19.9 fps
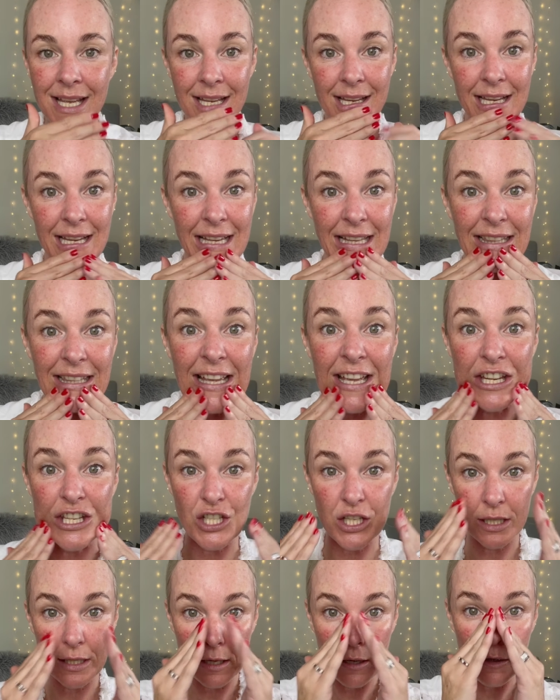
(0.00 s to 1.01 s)

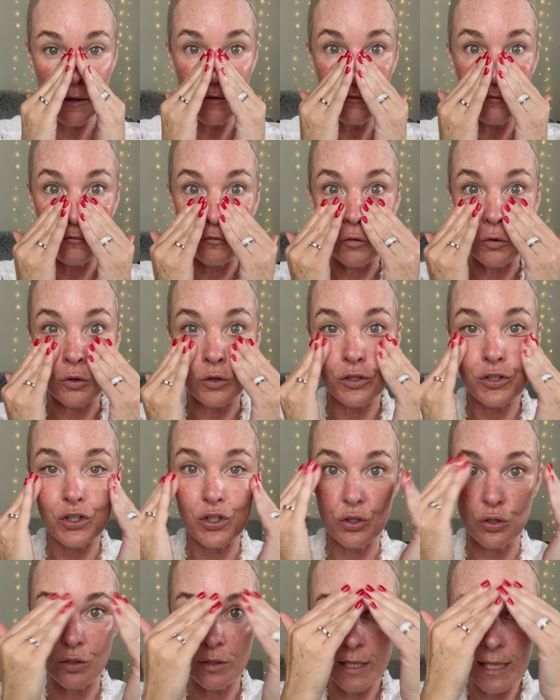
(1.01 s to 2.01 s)
calendula for
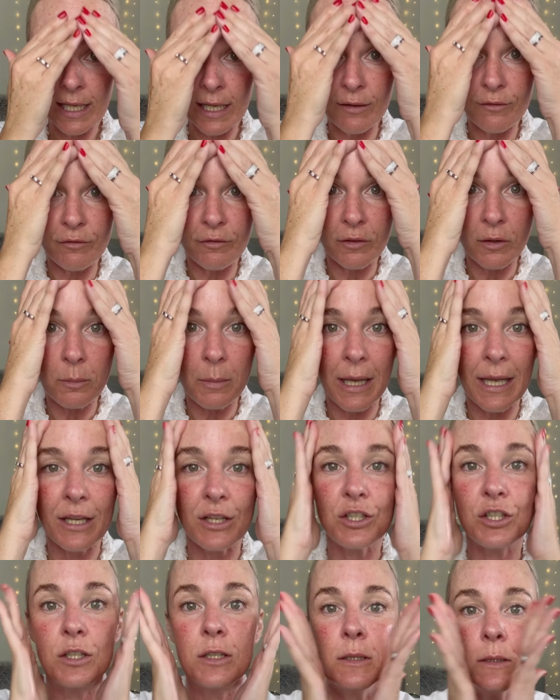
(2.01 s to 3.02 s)
soothing
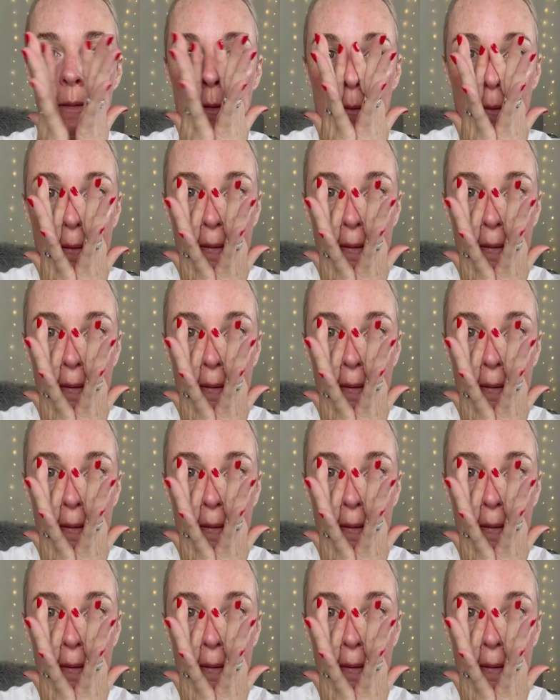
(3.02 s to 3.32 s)
inflammation,